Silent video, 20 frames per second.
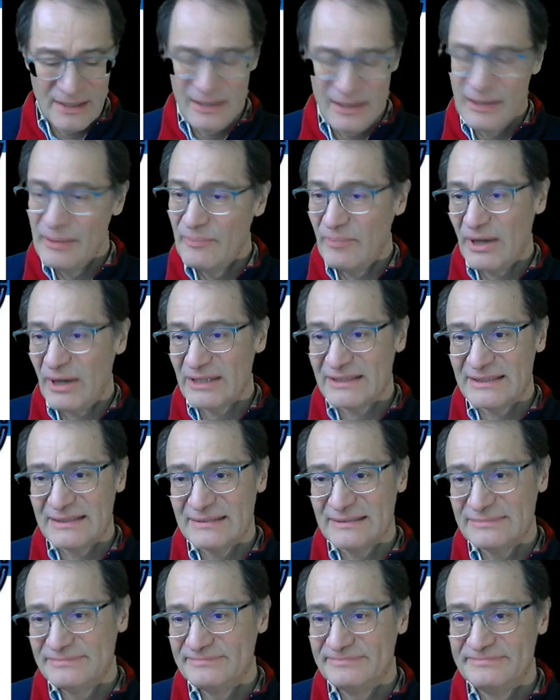But
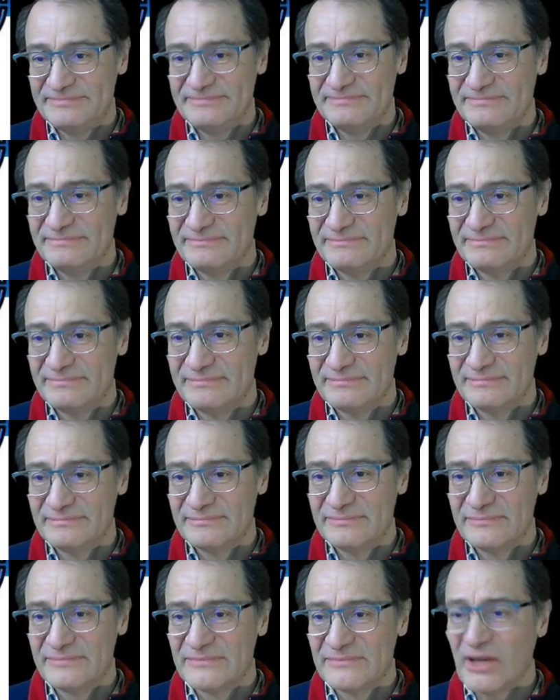
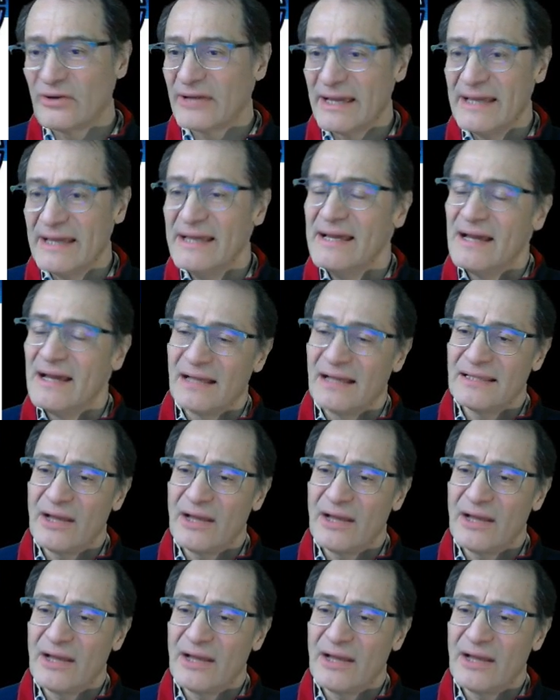okay, and now